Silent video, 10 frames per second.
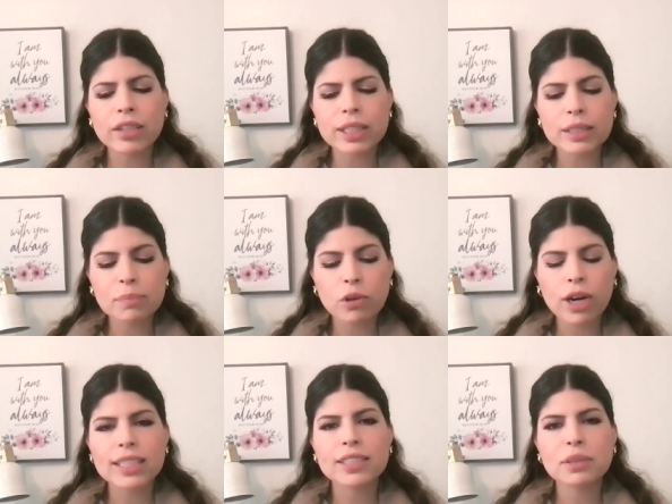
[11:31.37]
There is a
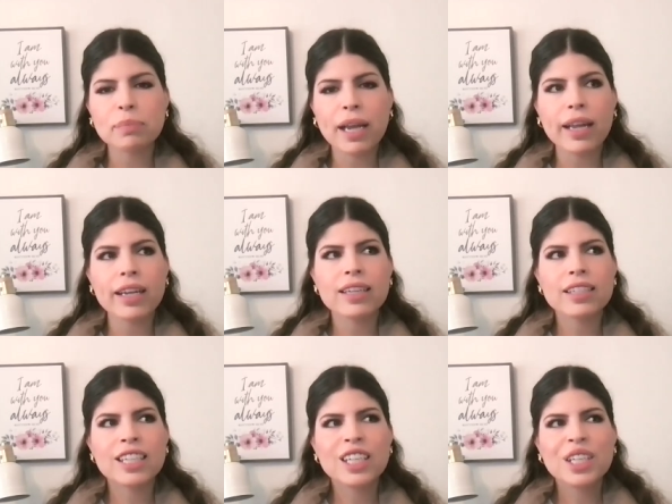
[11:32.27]
price to pay
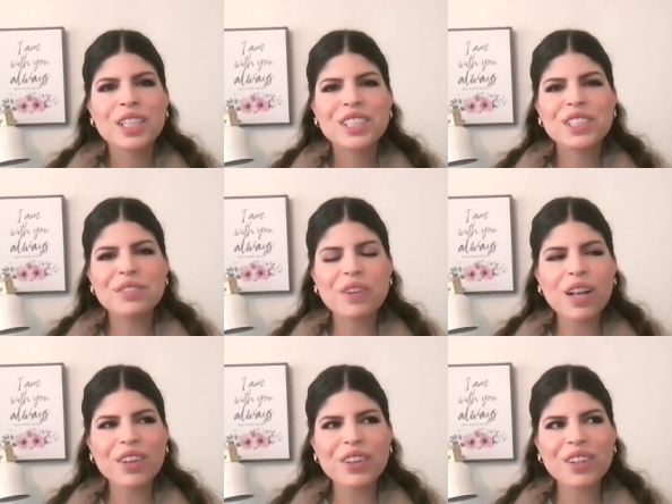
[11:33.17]
to
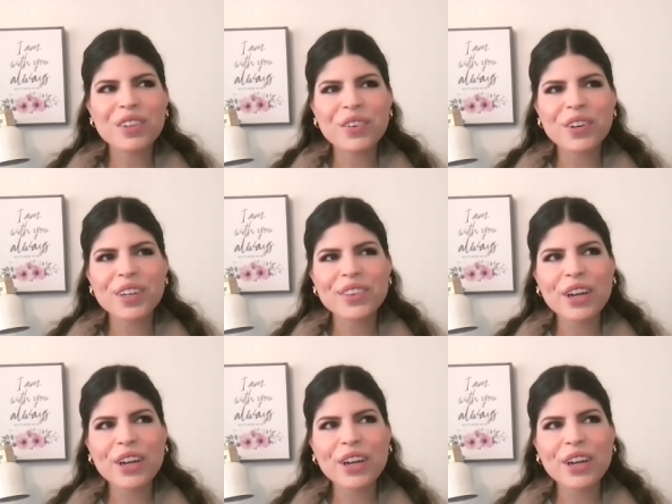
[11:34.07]
follow the Lord.